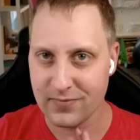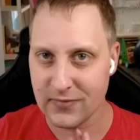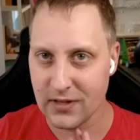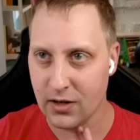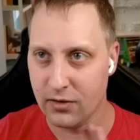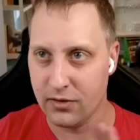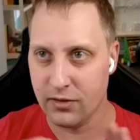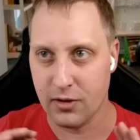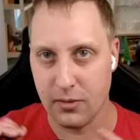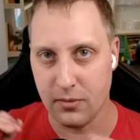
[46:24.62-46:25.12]

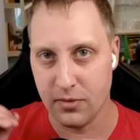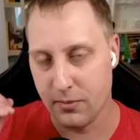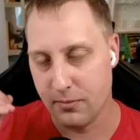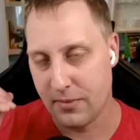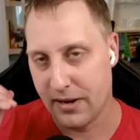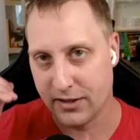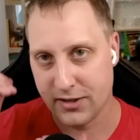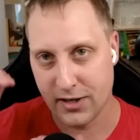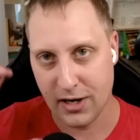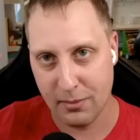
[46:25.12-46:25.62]
the, the, my
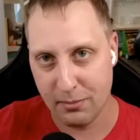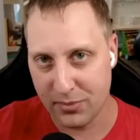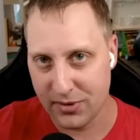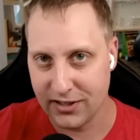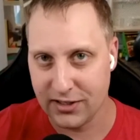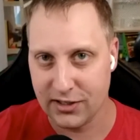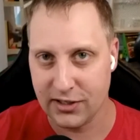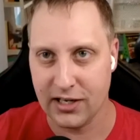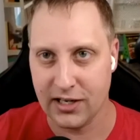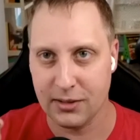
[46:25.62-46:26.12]
company
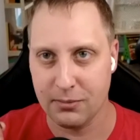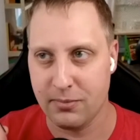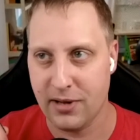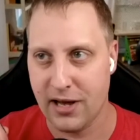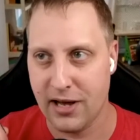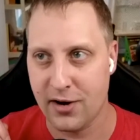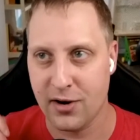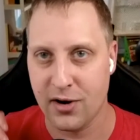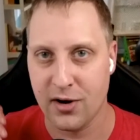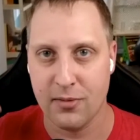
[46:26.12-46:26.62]
getting
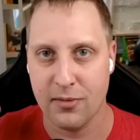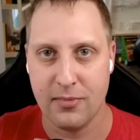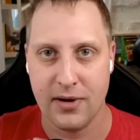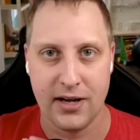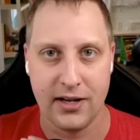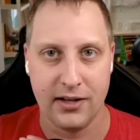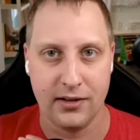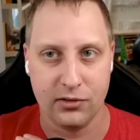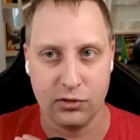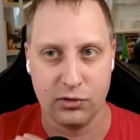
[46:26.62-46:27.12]
better,
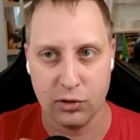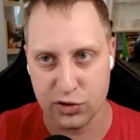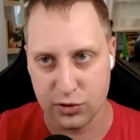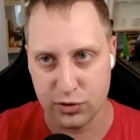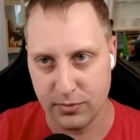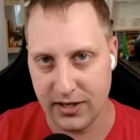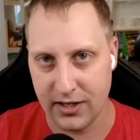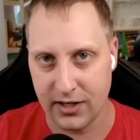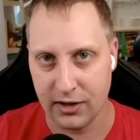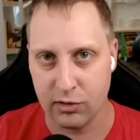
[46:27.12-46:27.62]
my social
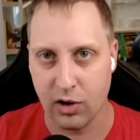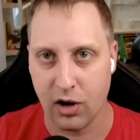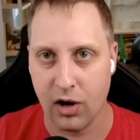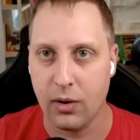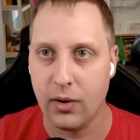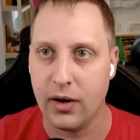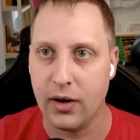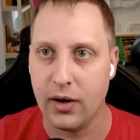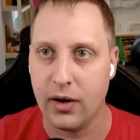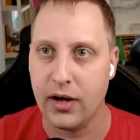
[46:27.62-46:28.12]
media
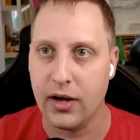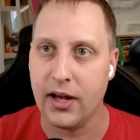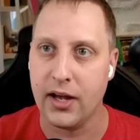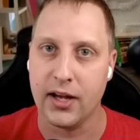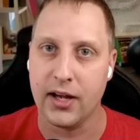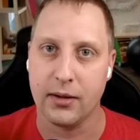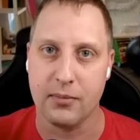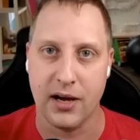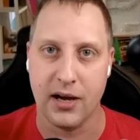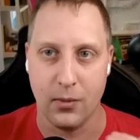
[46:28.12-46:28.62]
growing,
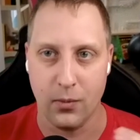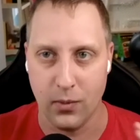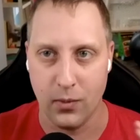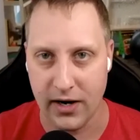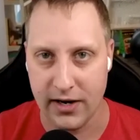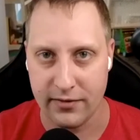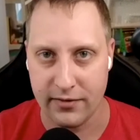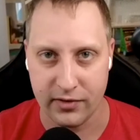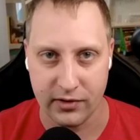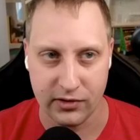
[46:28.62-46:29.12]
my
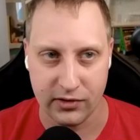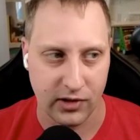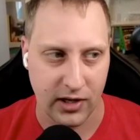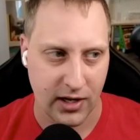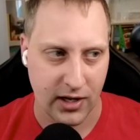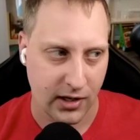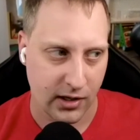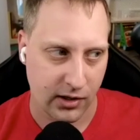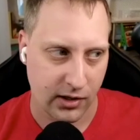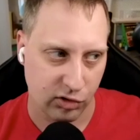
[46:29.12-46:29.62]
wife is
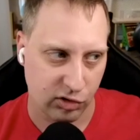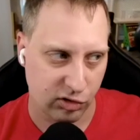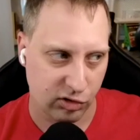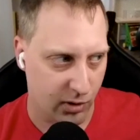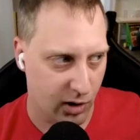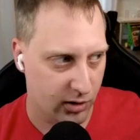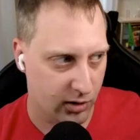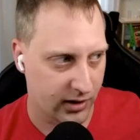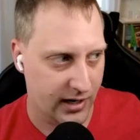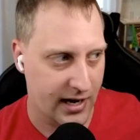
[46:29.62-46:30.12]

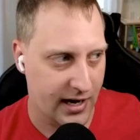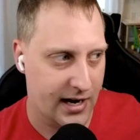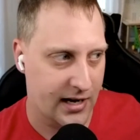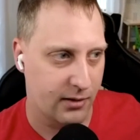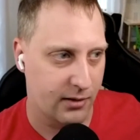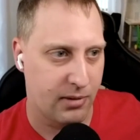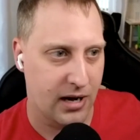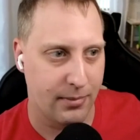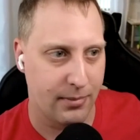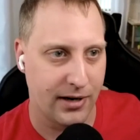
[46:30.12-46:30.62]
smoking hot,
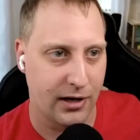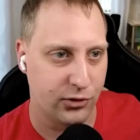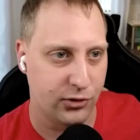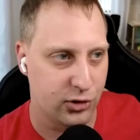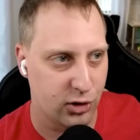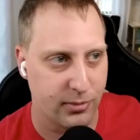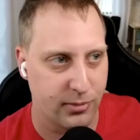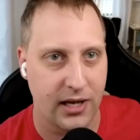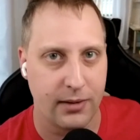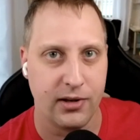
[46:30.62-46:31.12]
popping out two
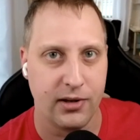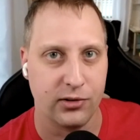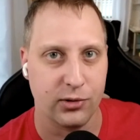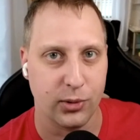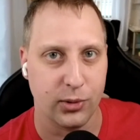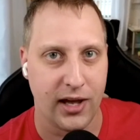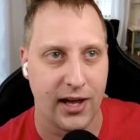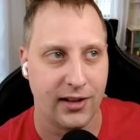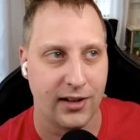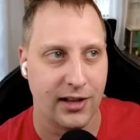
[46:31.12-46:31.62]
babies.
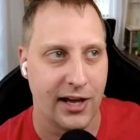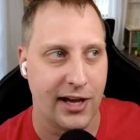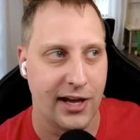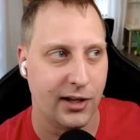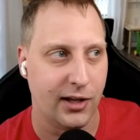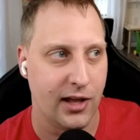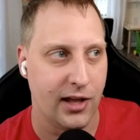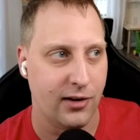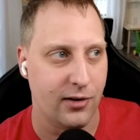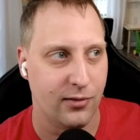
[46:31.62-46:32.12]
Okay. Like,
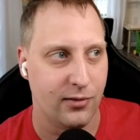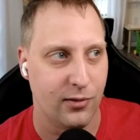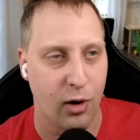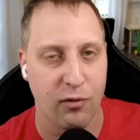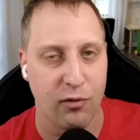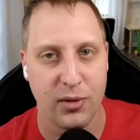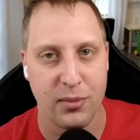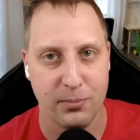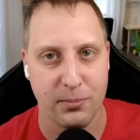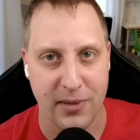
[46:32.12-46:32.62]
and
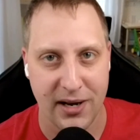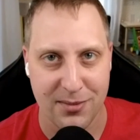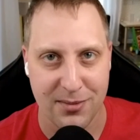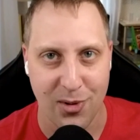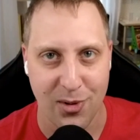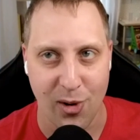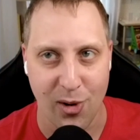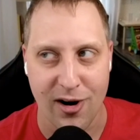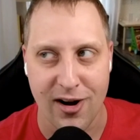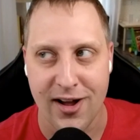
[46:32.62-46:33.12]
hopefully many
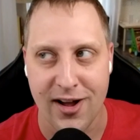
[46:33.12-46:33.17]
more.